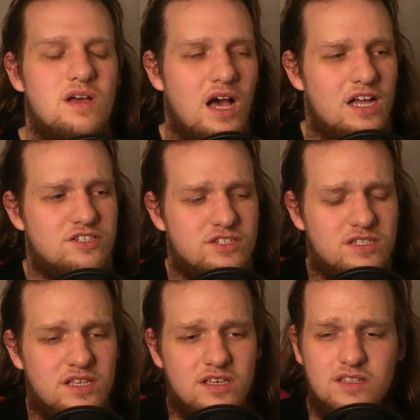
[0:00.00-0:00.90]
I
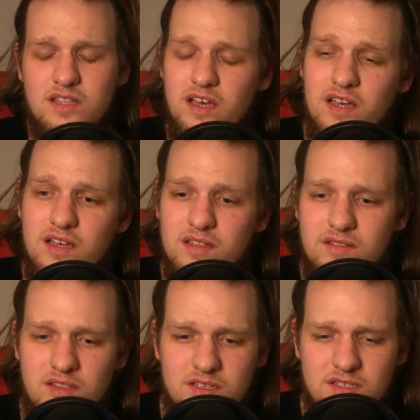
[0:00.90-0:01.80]
just think that
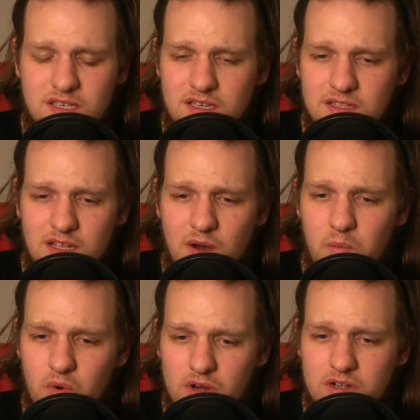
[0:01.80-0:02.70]
this thing that
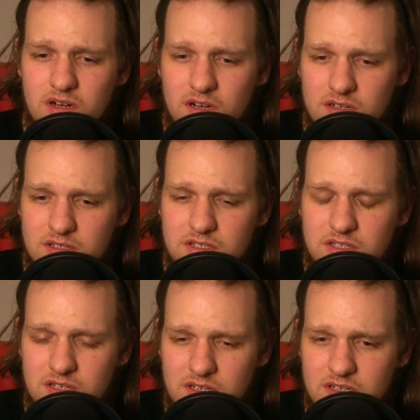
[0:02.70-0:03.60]
I'm working on is
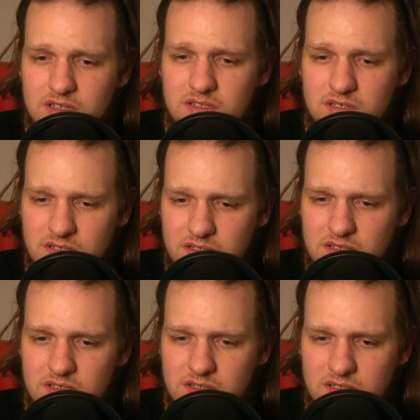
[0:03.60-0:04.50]

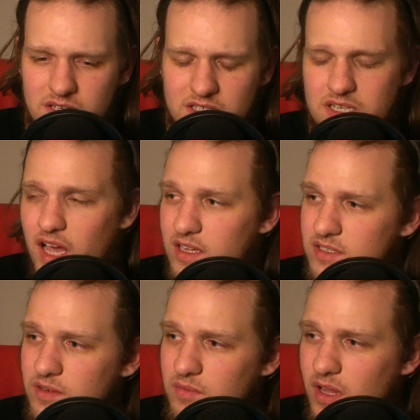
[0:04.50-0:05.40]
it's got
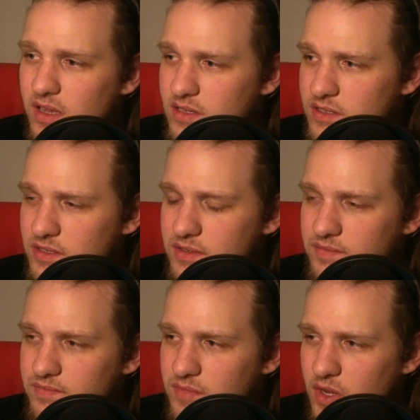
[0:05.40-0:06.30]
some legs.
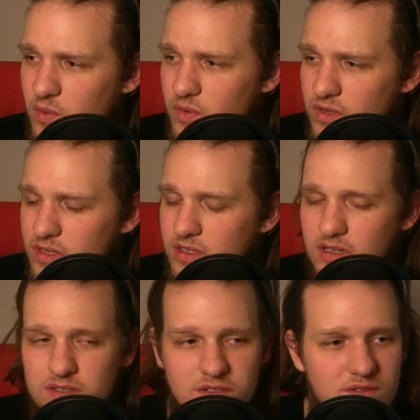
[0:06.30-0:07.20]
It really
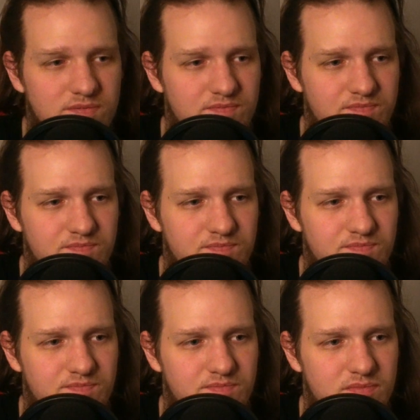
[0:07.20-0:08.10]
does.
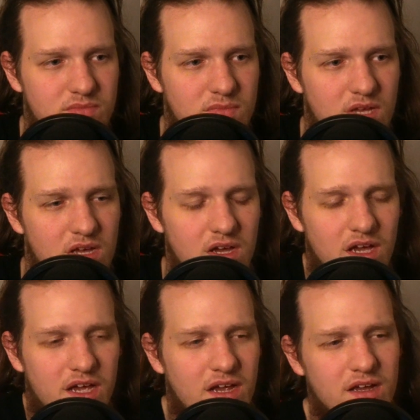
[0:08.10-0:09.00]

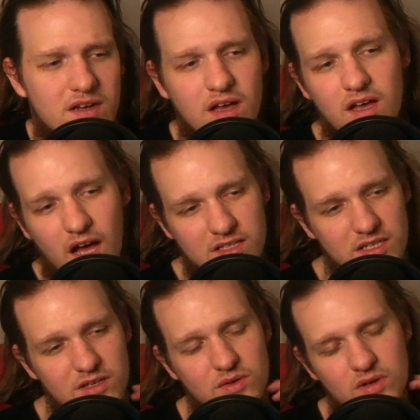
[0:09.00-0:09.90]
And I'll
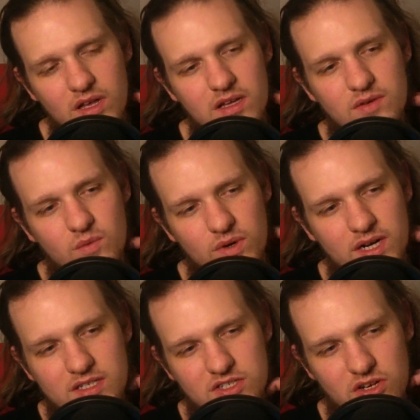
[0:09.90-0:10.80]
tell you, when
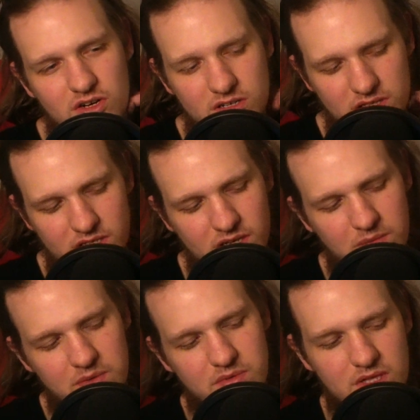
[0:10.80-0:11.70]
I started this, I
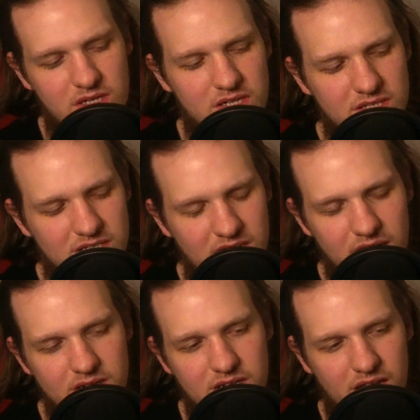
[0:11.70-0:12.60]
remember the
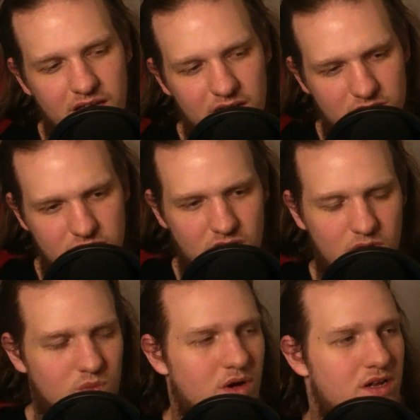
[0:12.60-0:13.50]
exact day I
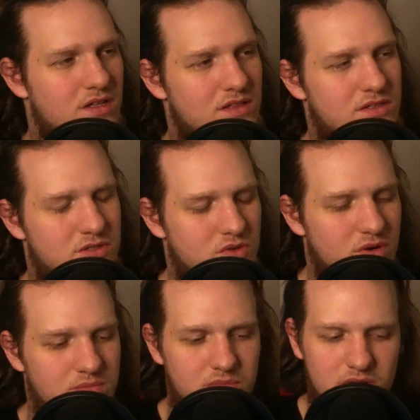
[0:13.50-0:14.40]
started writing the
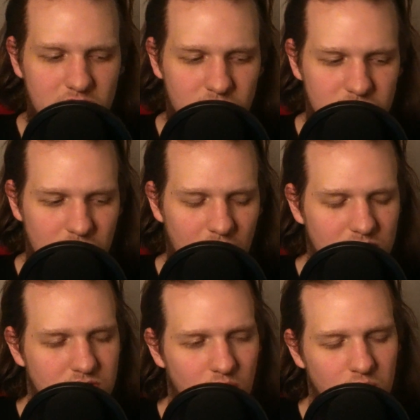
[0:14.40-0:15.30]
script. It was
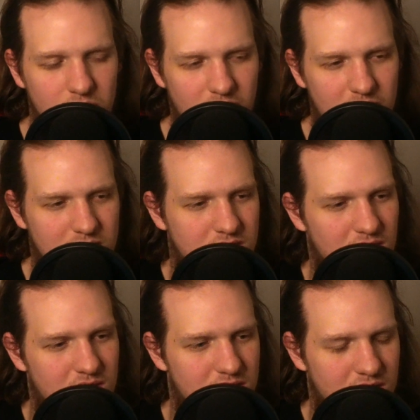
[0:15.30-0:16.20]
October
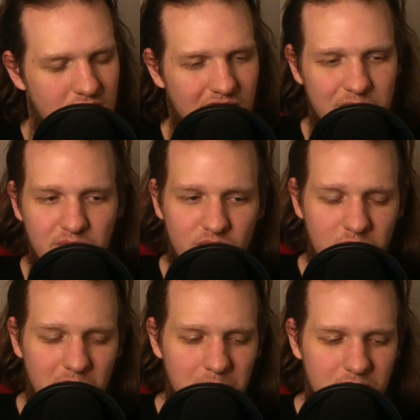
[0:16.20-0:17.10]
18th, the day before
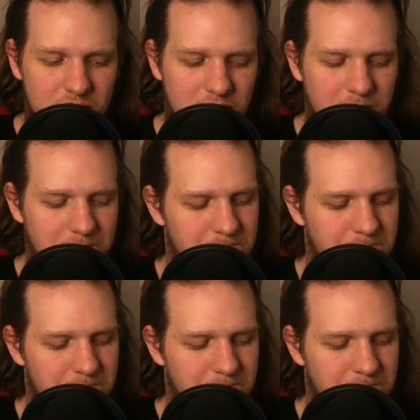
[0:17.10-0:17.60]
my birthday.